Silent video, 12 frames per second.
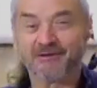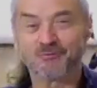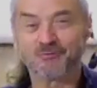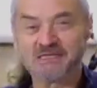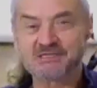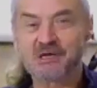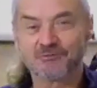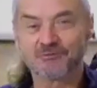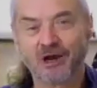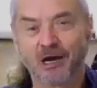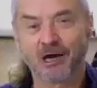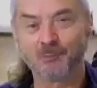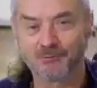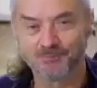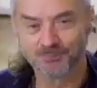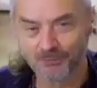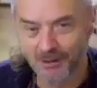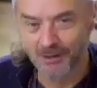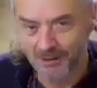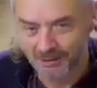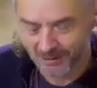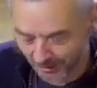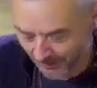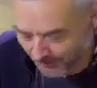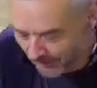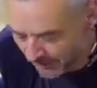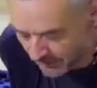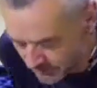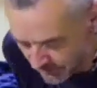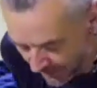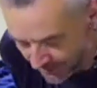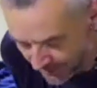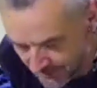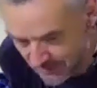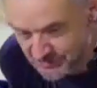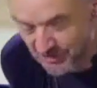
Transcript: lift myself up. Um, and, and